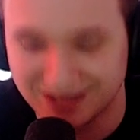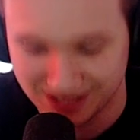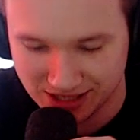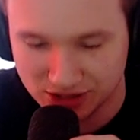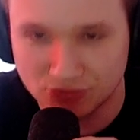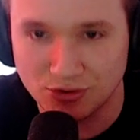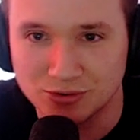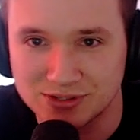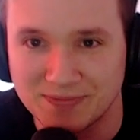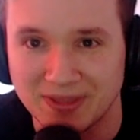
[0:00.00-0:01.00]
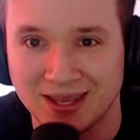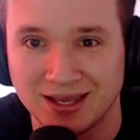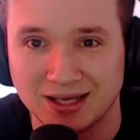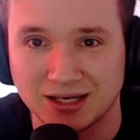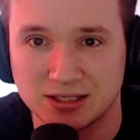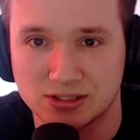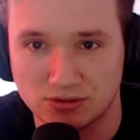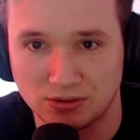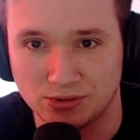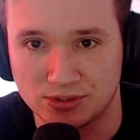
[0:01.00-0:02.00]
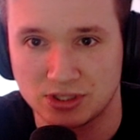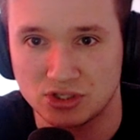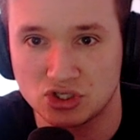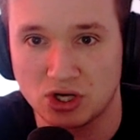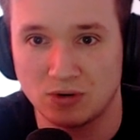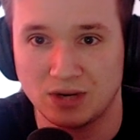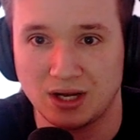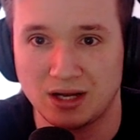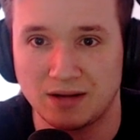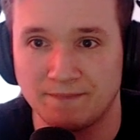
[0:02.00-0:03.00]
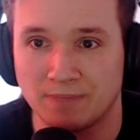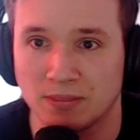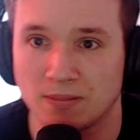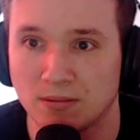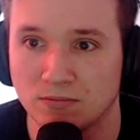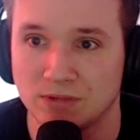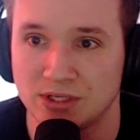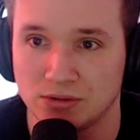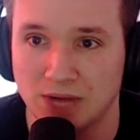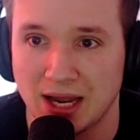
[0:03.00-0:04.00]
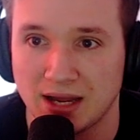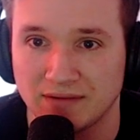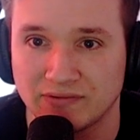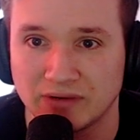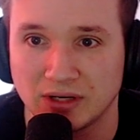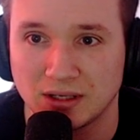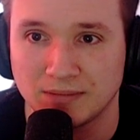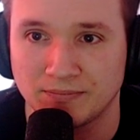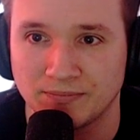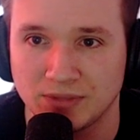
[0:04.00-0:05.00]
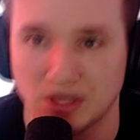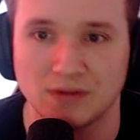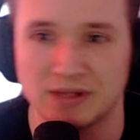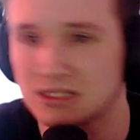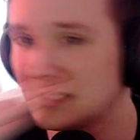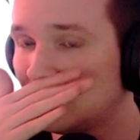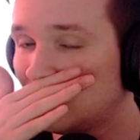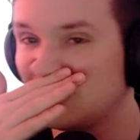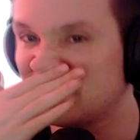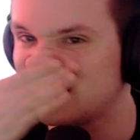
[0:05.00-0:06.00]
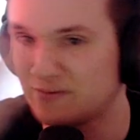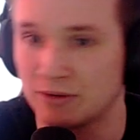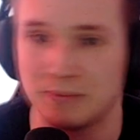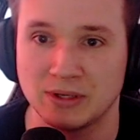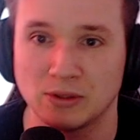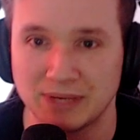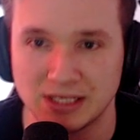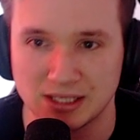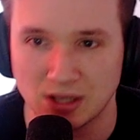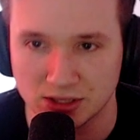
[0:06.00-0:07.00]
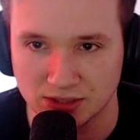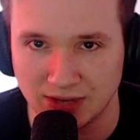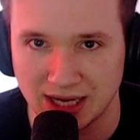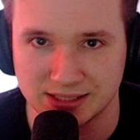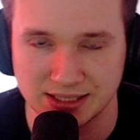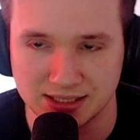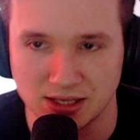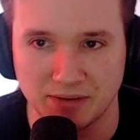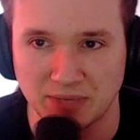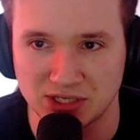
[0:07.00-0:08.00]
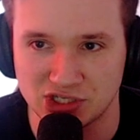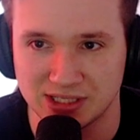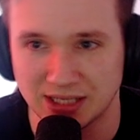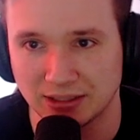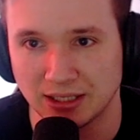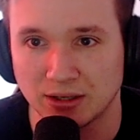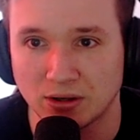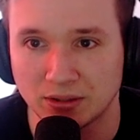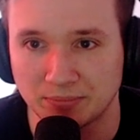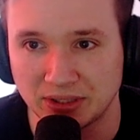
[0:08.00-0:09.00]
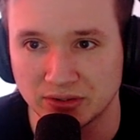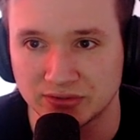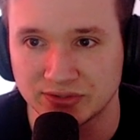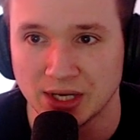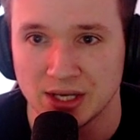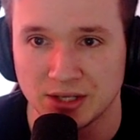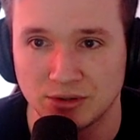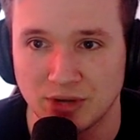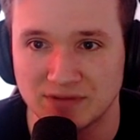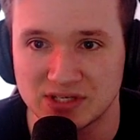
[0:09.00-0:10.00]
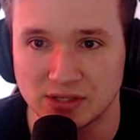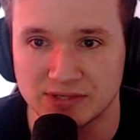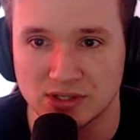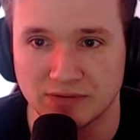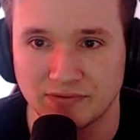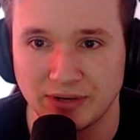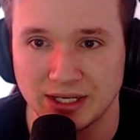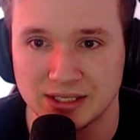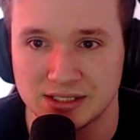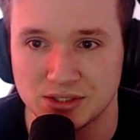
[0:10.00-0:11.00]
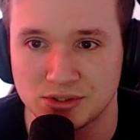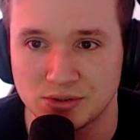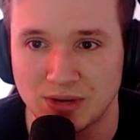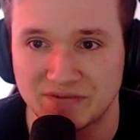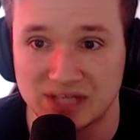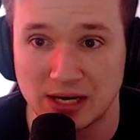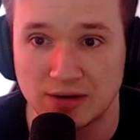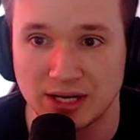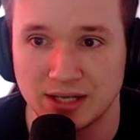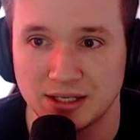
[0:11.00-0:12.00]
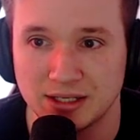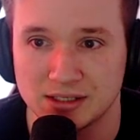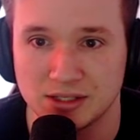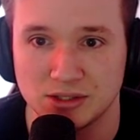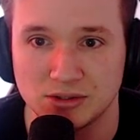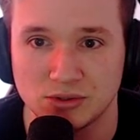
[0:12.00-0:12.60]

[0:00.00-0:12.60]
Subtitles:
screws. Got a screw loose. So we do have, you know, this is a little bit of a different build, but it also has, it's not a budget deck at all, because you do have Silver Surfer in it, you do have Sarah in it, you do